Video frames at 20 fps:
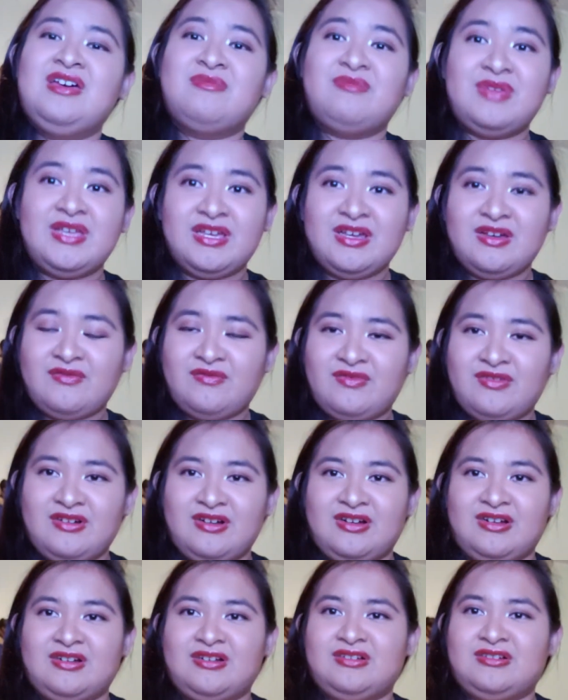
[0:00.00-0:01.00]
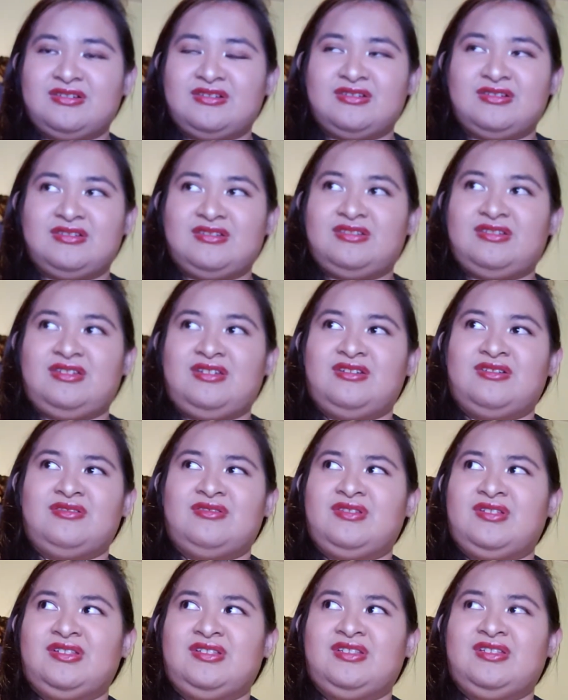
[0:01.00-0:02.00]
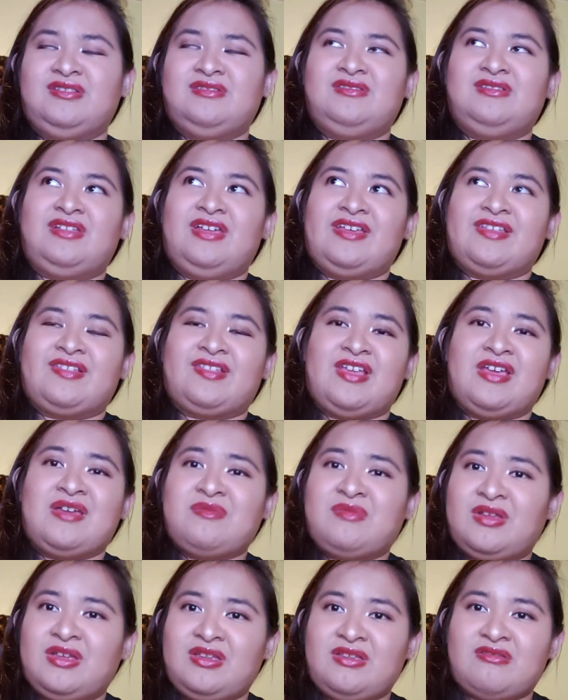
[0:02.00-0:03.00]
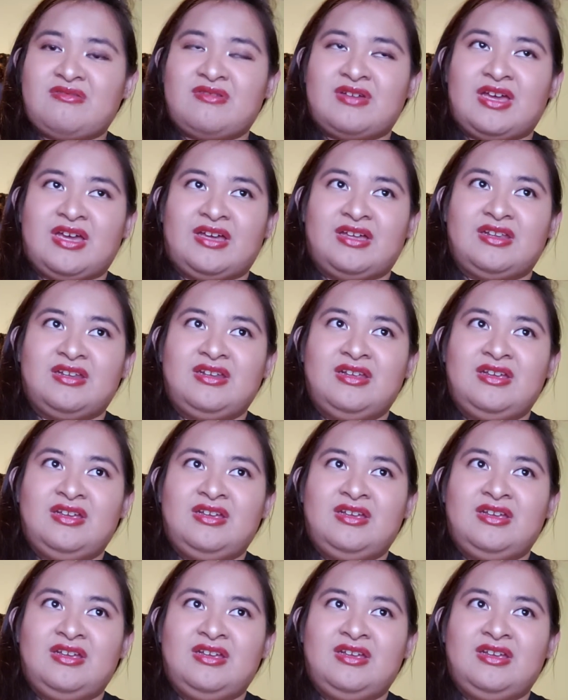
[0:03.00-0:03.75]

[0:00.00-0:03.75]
Make up for, you know, the lost time that you had.